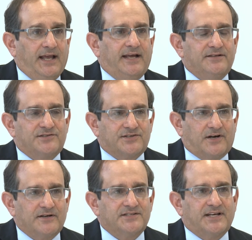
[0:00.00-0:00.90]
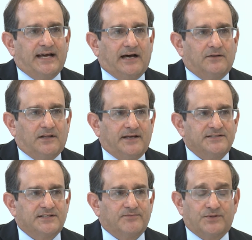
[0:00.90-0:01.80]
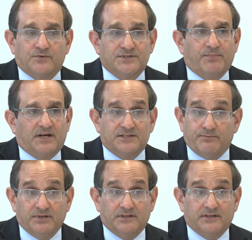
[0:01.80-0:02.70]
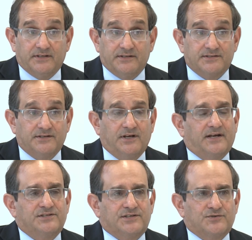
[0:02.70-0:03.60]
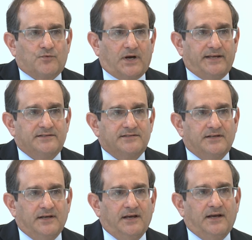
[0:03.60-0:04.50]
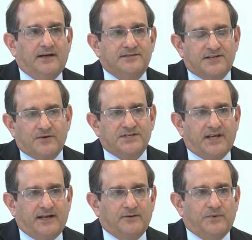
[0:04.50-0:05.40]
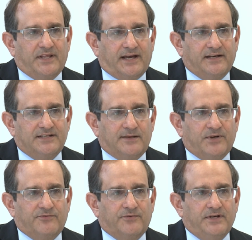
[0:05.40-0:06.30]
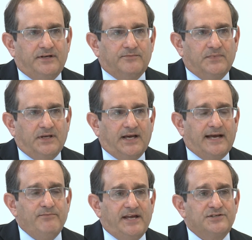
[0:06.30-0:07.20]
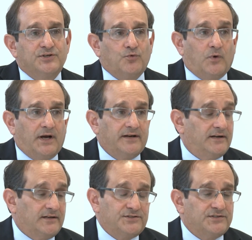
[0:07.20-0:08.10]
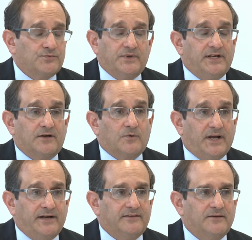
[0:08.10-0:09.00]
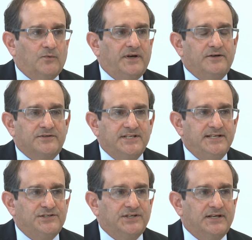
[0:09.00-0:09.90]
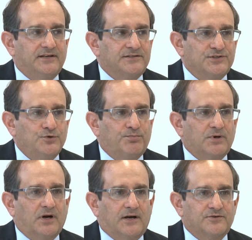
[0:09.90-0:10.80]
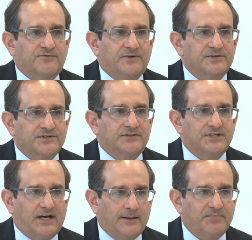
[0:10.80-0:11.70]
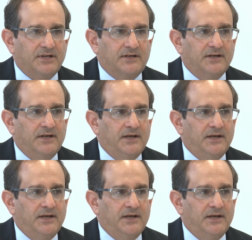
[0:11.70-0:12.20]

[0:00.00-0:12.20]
And it starts to outline some of the responsibilities and not just rights associated with academic freedom. I mentioned one, and I'll just reiterate it, that when you're teaching a super controversial topic,